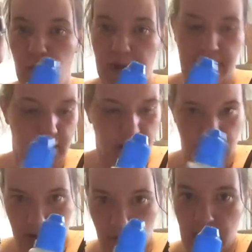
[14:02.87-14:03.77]

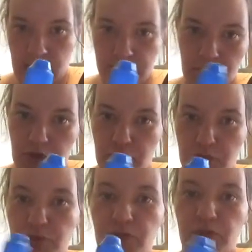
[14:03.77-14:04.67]
wicked. You have to
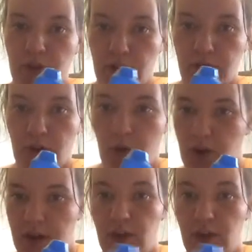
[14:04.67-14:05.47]
use, if you don't want to